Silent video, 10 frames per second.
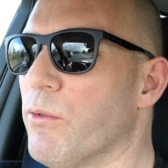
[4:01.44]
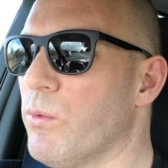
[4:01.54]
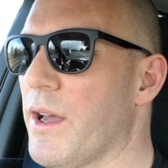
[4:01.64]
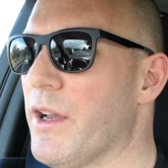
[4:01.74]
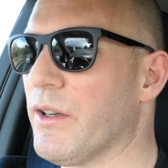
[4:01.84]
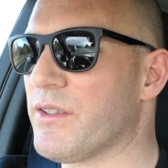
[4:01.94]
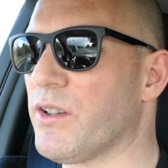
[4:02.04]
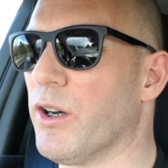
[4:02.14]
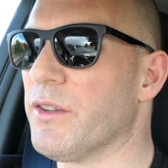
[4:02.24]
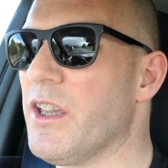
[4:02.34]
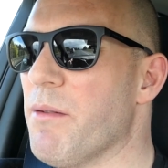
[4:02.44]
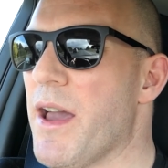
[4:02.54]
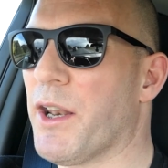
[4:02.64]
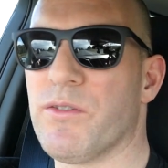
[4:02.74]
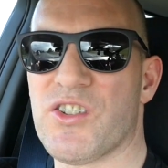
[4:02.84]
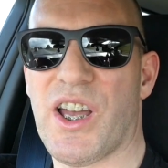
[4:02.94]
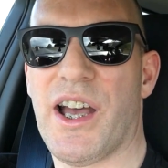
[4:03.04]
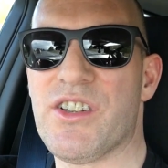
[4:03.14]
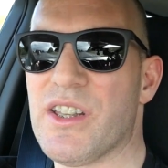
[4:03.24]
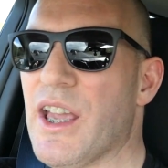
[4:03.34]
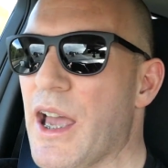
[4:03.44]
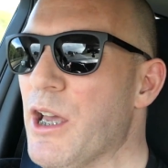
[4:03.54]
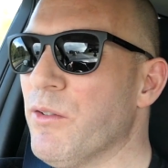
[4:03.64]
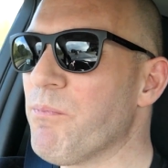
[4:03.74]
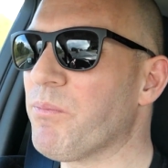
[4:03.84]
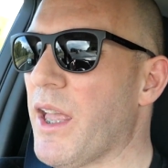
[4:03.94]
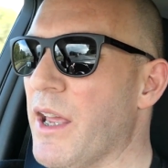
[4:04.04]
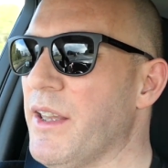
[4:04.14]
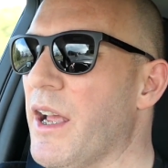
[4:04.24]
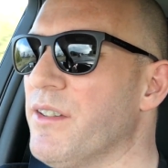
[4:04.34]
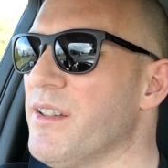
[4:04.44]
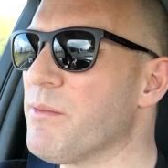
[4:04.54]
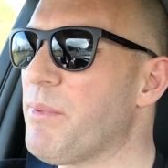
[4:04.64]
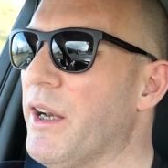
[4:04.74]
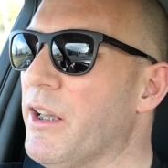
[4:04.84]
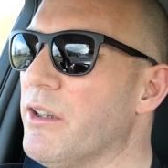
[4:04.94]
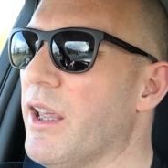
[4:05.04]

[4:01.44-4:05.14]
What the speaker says: where it's got the amount of charge that you have and the anticipated